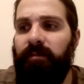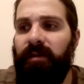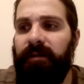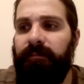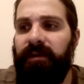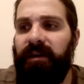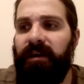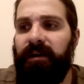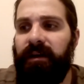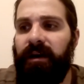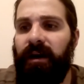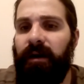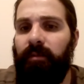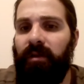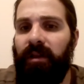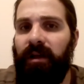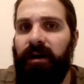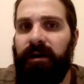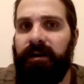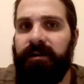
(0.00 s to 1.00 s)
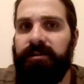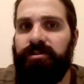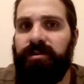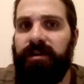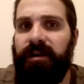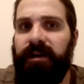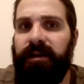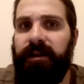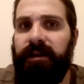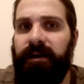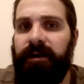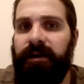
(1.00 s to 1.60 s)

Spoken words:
be a couple of hundred